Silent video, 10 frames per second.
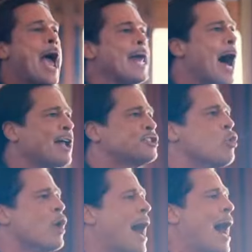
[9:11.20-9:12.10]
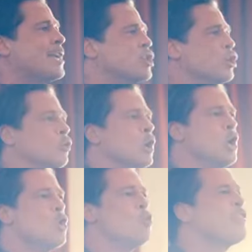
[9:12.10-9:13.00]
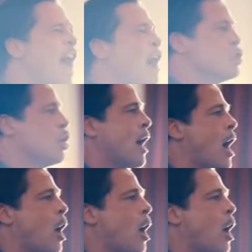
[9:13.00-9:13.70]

And I'll do what I do without your